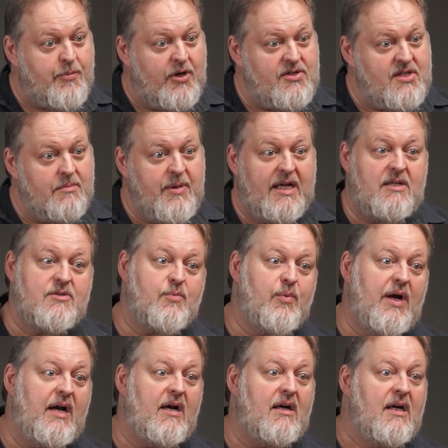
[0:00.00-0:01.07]
person, because
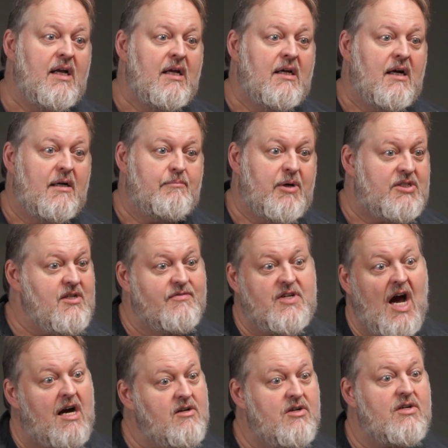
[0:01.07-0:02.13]
we're a bunch of
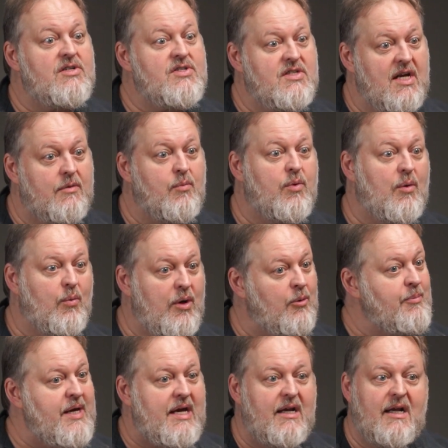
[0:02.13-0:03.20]
doctors that we'll
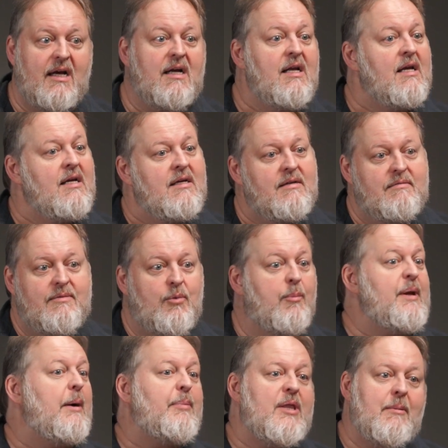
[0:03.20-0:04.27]

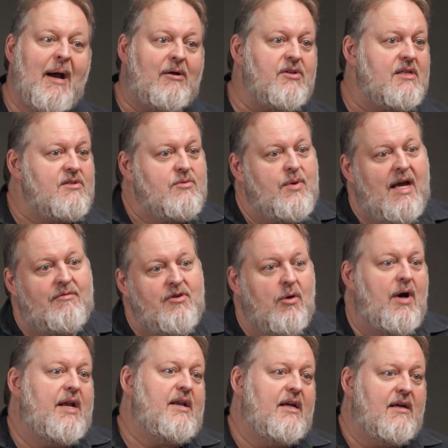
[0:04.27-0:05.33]
be up in the mountains. We have
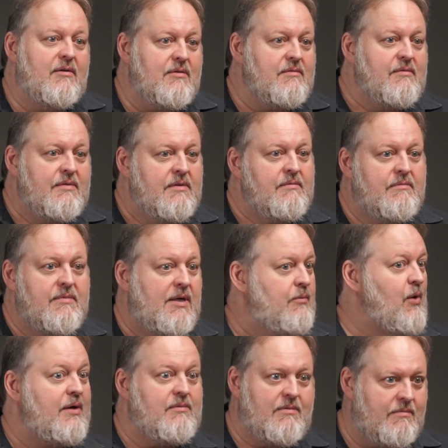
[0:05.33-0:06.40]
no idea
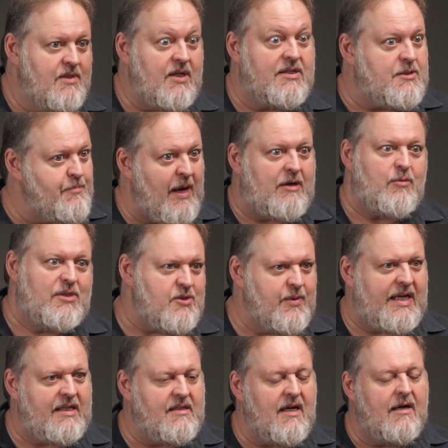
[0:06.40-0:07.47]
what to expect once we get